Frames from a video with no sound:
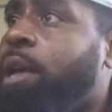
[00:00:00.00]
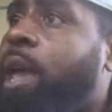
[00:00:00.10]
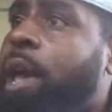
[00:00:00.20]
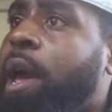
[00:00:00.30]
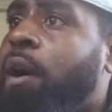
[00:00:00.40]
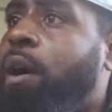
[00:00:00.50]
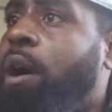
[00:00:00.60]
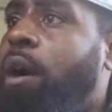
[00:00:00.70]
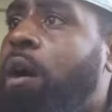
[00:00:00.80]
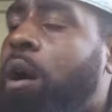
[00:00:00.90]

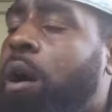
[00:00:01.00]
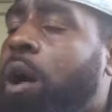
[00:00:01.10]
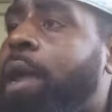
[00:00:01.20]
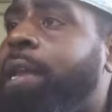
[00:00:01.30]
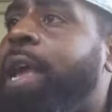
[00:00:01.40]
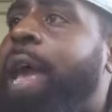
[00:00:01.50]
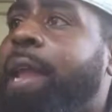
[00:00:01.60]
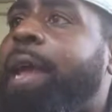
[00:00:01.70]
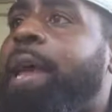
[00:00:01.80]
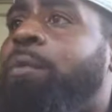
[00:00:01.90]

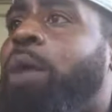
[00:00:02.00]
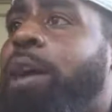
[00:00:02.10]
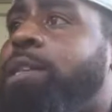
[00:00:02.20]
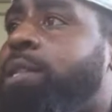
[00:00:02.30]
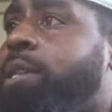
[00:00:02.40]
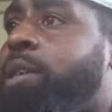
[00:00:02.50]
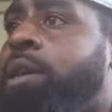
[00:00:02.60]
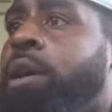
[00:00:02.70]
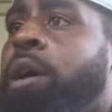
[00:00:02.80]
and Washington,